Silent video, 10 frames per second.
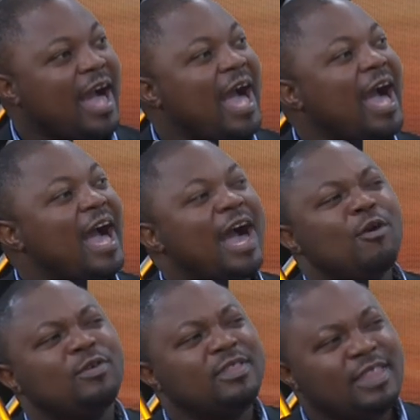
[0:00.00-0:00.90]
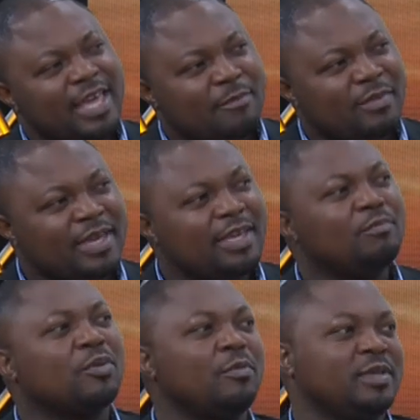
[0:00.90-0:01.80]
are out there making
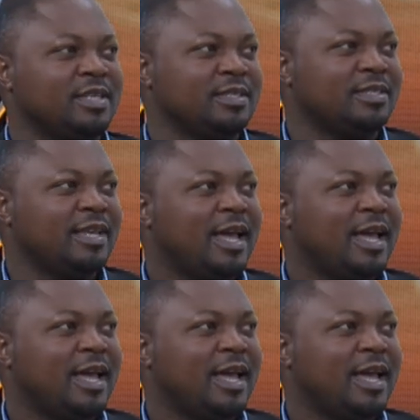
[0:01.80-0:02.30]
promises.